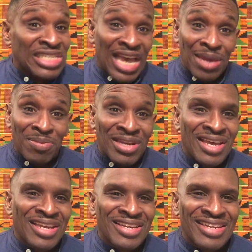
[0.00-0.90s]
Type it
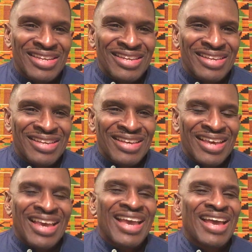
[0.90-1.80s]
in.
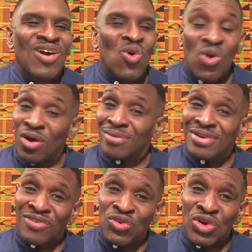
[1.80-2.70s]
Or
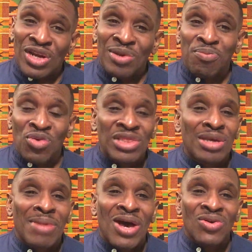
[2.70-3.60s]
if you're going to print
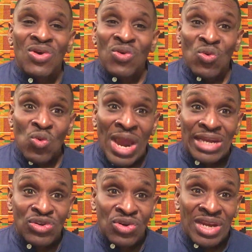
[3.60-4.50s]
them out,
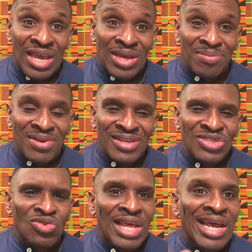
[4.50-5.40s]
write your name
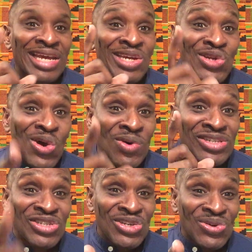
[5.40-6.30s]
so that I can know
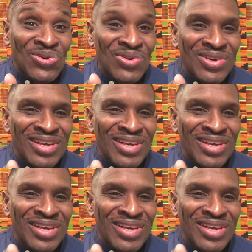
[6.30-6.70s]
it's you.